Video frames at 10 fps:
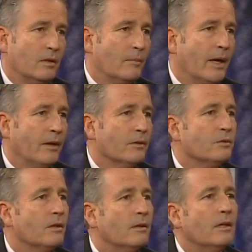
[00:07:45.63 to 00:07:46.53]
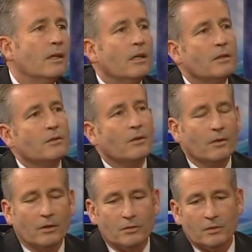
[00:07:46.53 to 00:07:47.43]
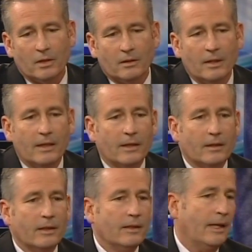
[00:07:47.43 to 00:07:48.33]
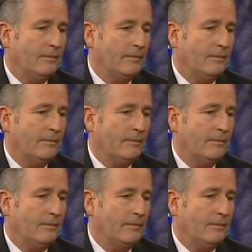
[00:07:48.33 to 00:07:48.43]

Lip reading: the bikers. So those, and